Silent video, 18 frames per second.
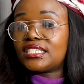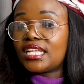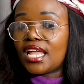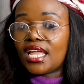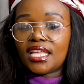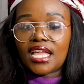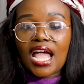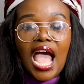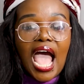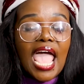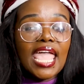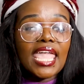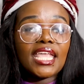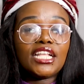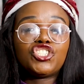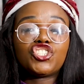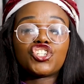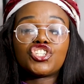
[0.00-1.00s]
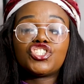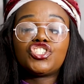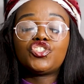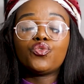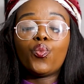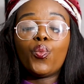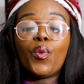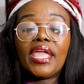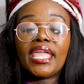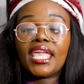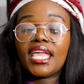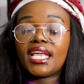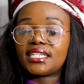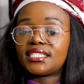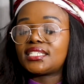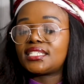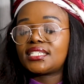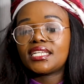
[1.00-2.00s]
Hey, I just wing
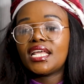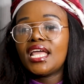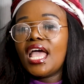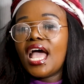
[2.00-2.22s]
it.